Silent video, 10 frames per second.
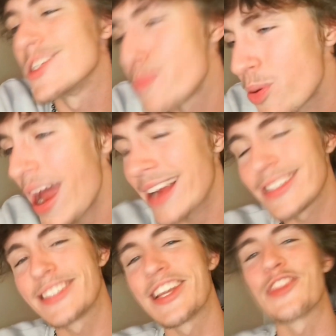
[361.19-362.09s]
is
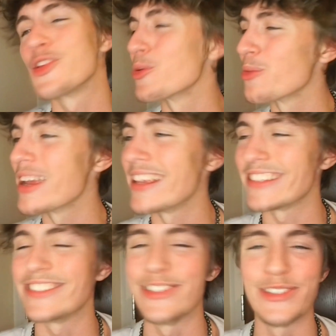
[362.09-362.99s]
practicing the
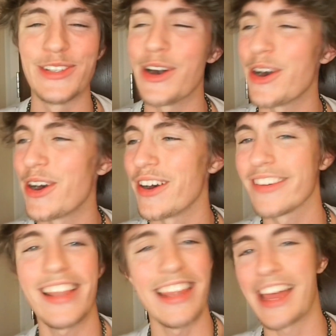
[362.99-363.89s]
rizz, dude.
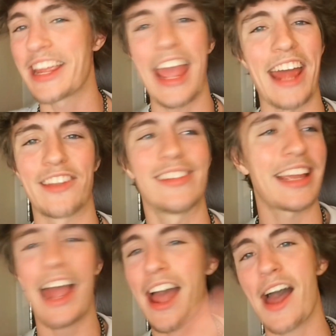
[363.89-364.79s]
Oh, again,
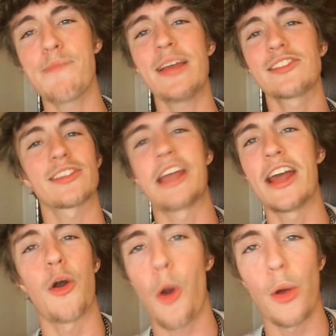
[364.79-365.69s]
like I, I basically
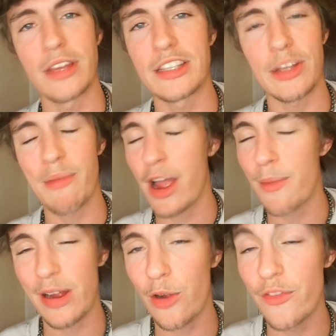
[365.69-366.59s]
hit all these in my
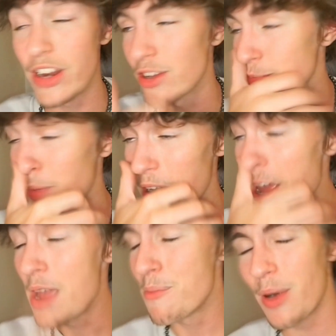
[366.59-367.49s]
Omegle videos, but
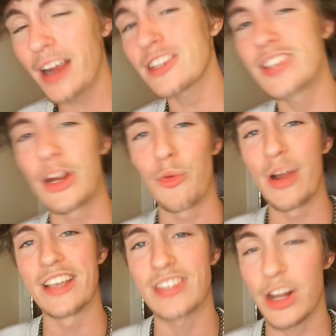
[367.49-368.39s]
practicing
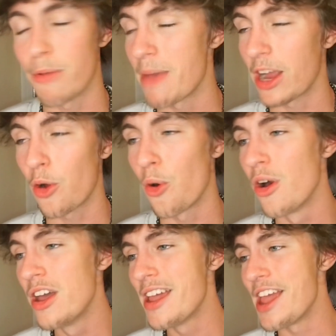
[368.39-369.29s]
rizz on
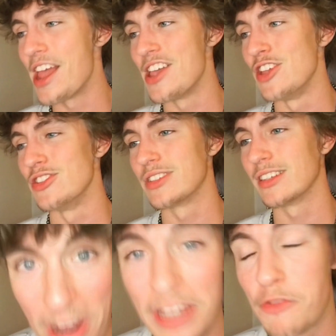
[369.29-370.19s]
Omegle is
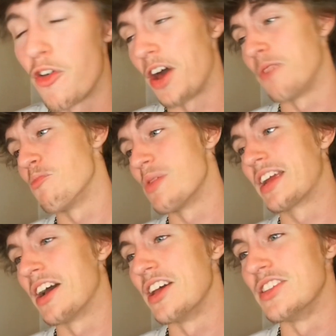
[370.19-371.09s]
really fun
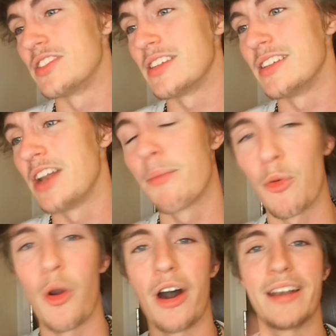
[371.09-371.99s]
because number
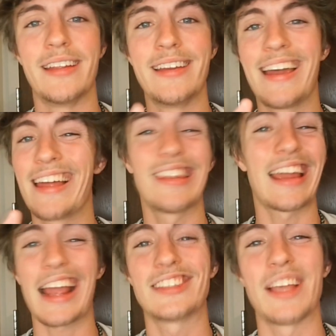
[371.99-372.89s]
one,
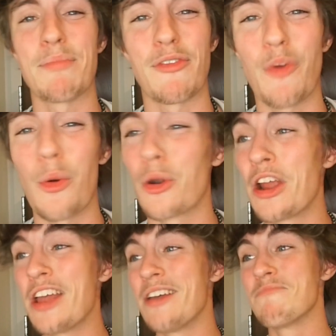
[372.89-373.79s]
like I said before,